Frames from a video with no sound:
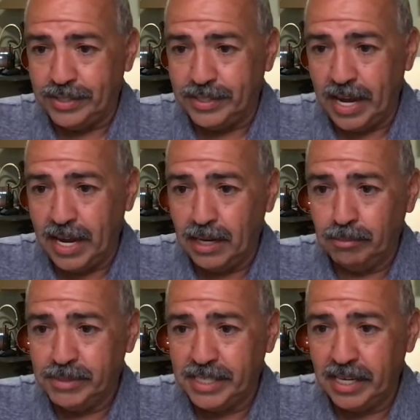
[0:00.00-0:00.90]

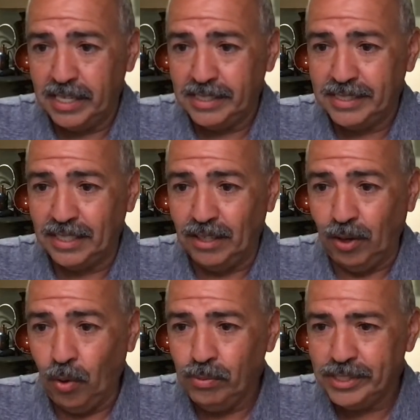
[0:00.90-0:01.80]
Dam says
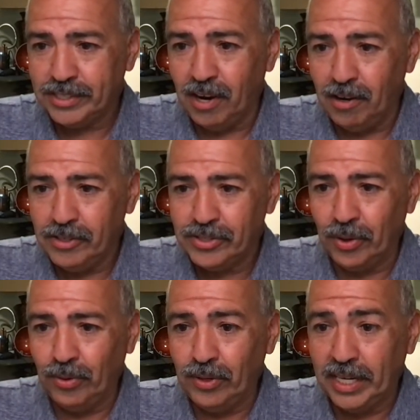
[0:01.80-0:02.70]
Lone Star
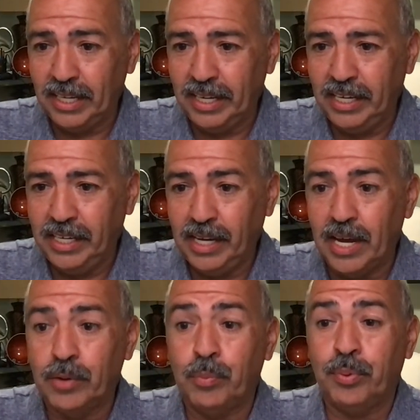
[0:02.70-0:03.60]
Solar Clean
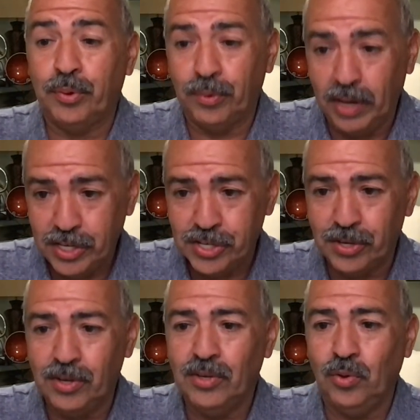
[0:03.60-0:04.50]
and
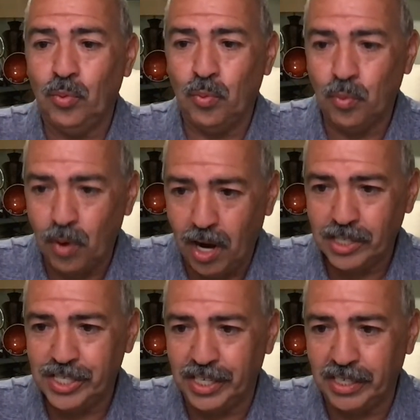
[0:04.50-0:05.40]
Pressure
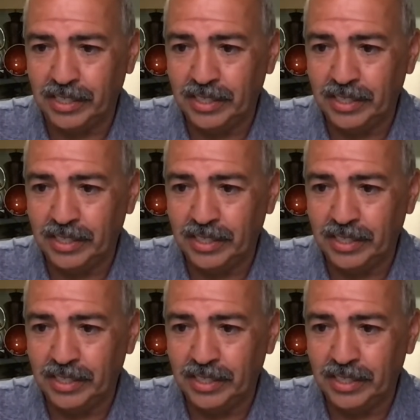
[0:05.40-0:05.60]
Washing.